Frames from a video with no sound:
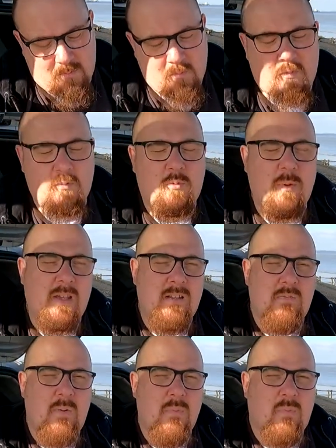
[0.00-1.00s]
from
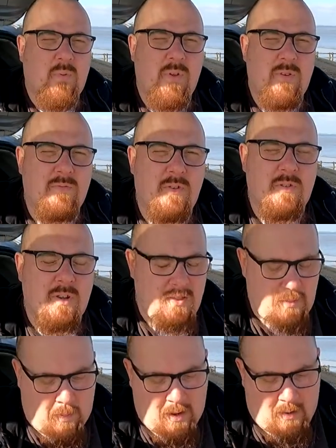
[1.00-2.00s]
speaking to people that have grown it
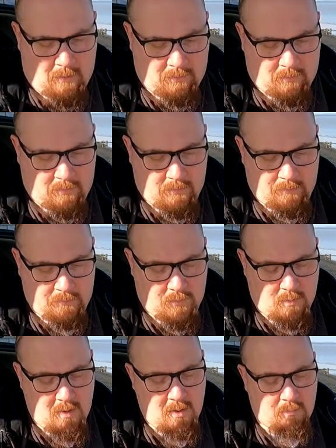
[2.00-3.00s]
in the past,
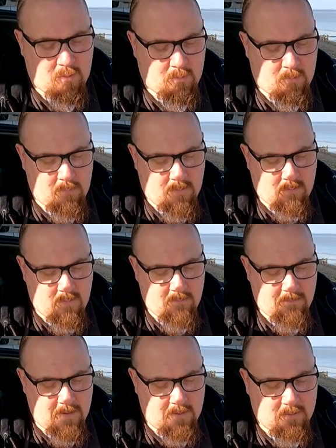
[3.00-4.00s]
the main problem with growing
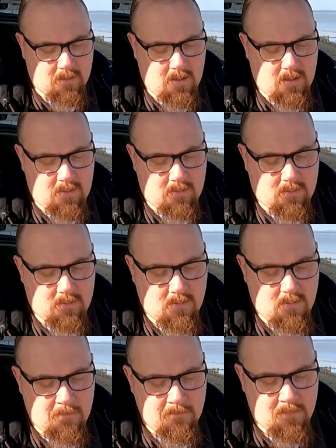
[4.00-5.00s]
fennel is
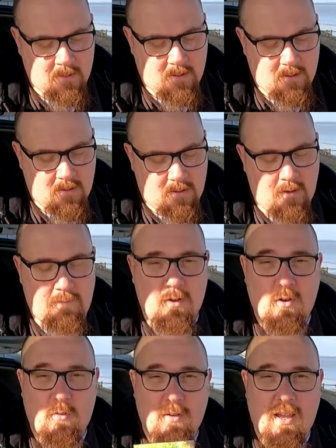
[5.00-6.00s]
if you
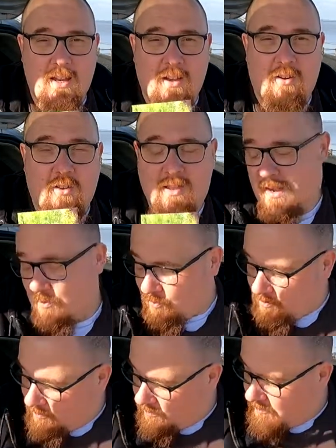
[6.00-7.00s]
don't get it all
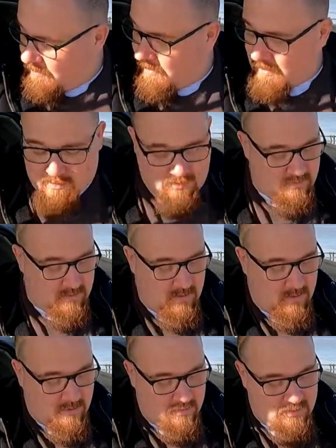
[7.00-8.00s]
out, you
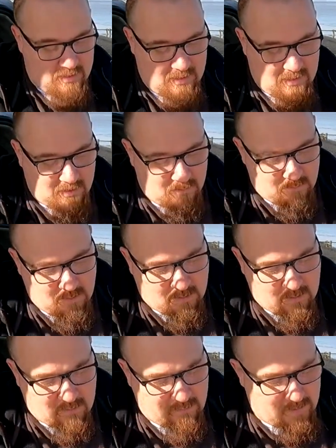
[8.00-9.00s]
can end up with a
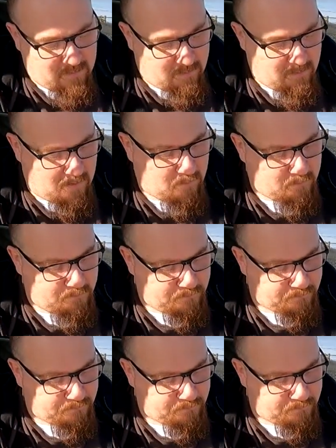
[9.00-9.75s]
lot of fennel.